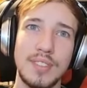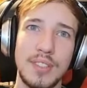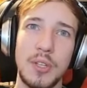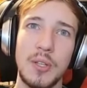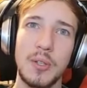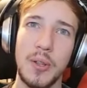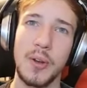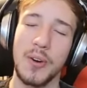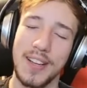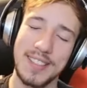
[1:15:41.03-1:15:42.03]
Real Lord of the
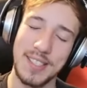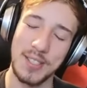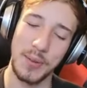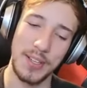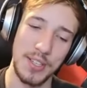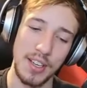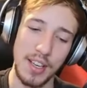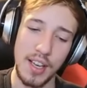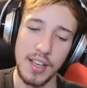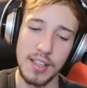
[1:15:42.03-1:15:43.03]
Rings situation.
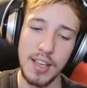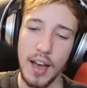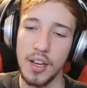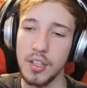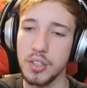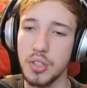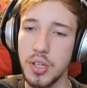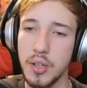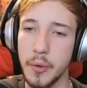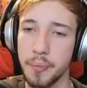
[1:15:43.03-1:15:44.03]
Yeah,
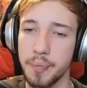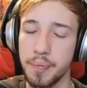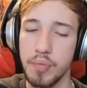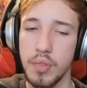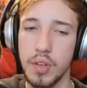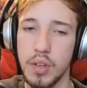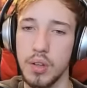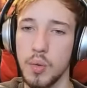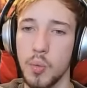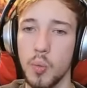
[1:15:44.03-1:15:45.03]
so
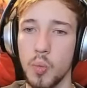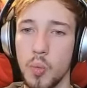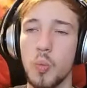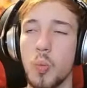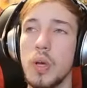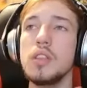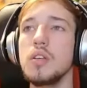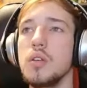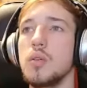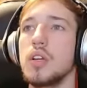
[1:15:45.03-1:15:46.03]
with the
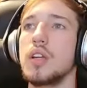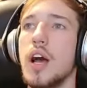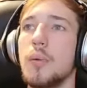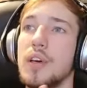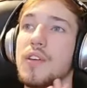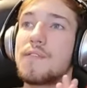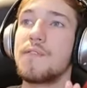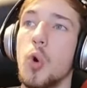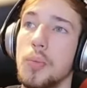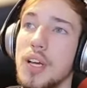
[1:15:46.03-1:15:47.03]
union now being
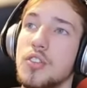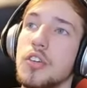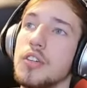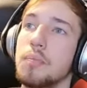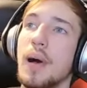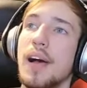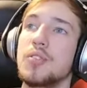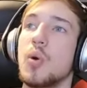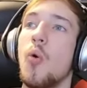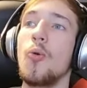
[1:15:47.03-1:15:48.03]
formed, it took
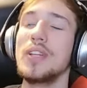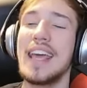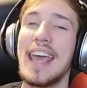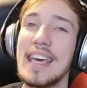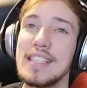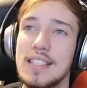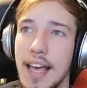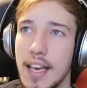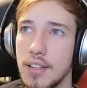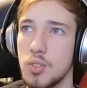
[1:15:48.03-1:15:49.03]
Paizo only 8
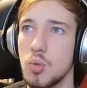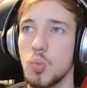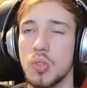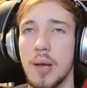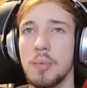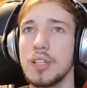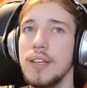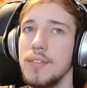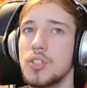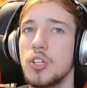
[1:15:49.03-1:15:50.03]
days, which I
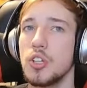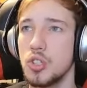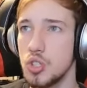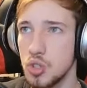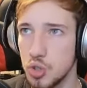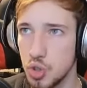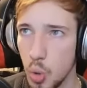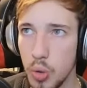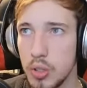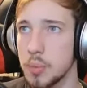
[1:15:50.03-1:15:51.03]
believe is
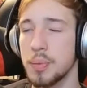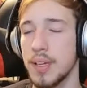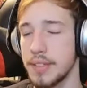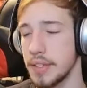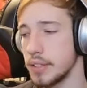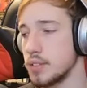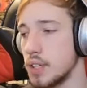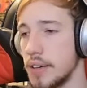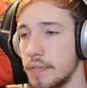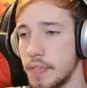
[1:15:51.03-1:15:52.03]
historical precedent.
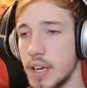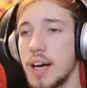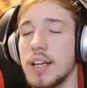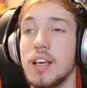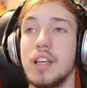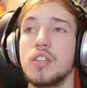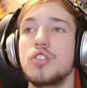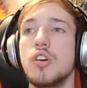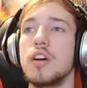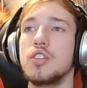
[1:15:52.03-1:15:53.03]
If not, it
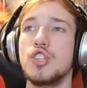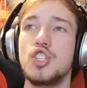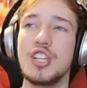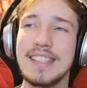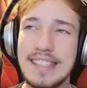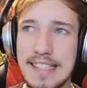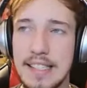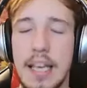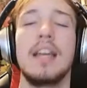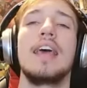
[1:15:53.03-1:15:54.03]
is just
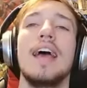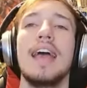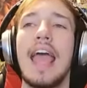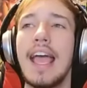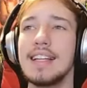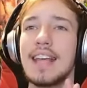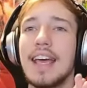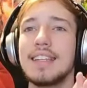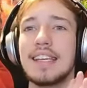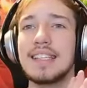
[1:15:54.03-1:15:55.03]
insane. 8
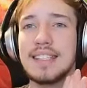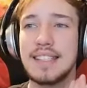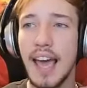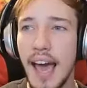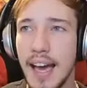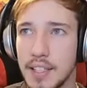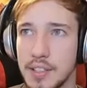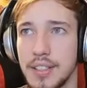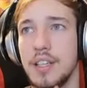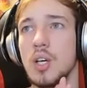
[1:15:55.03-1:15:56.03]
days
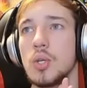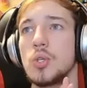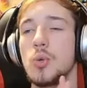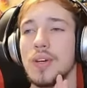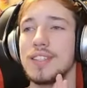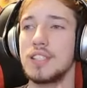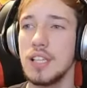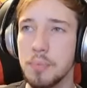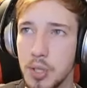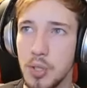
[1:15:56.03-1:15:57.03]
exactly to
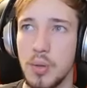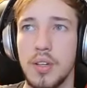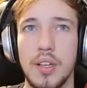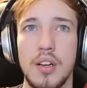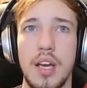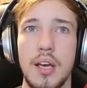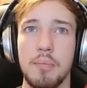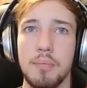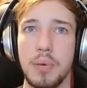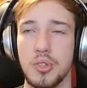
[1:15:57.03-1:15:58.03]
accept the union
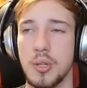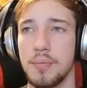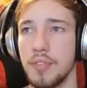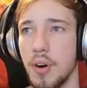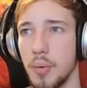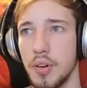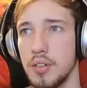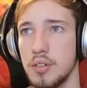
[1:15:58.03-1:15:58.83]
and push them forward.